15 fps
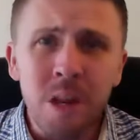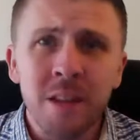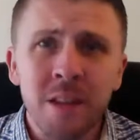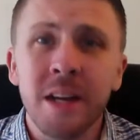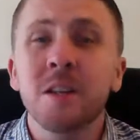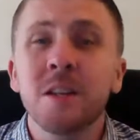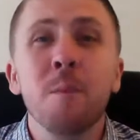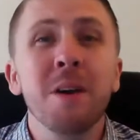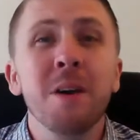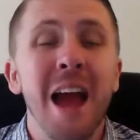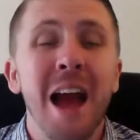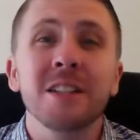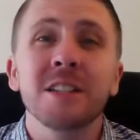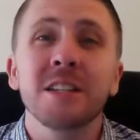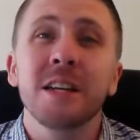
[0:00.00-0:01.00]
that somebody
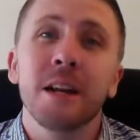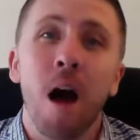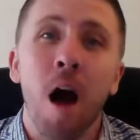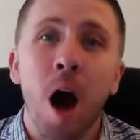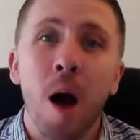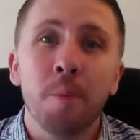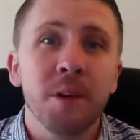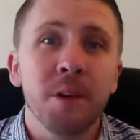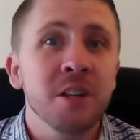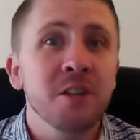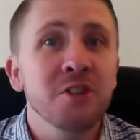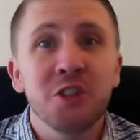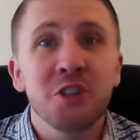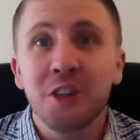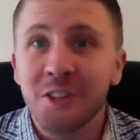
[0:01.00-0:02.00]
actually can opt
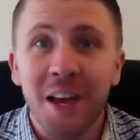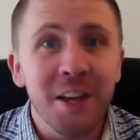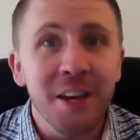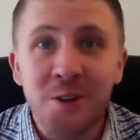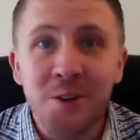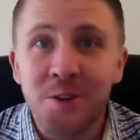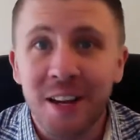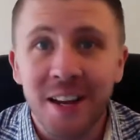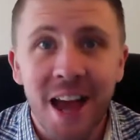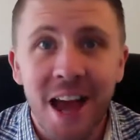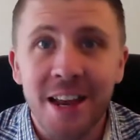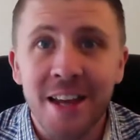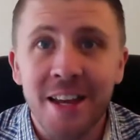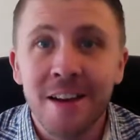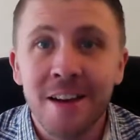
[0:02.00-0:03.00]
in, just like you did,
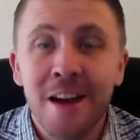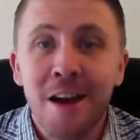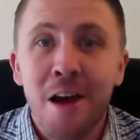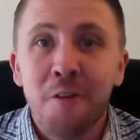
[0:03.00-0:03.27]
Eddie,